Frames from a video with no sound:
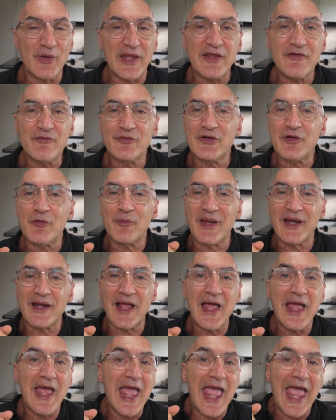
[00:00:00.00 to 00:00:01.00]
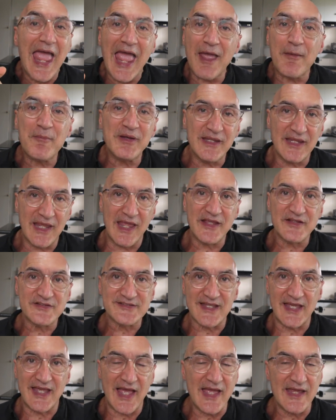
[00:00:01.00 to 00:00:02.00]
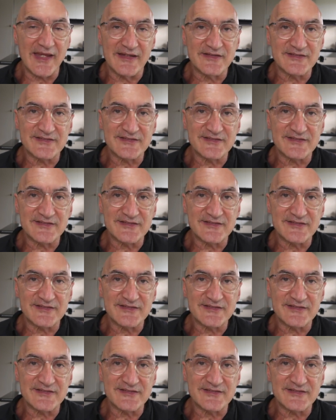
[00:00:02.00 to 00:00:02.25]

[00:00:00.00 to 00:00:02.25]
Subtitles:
even no matter how many eggs they ate.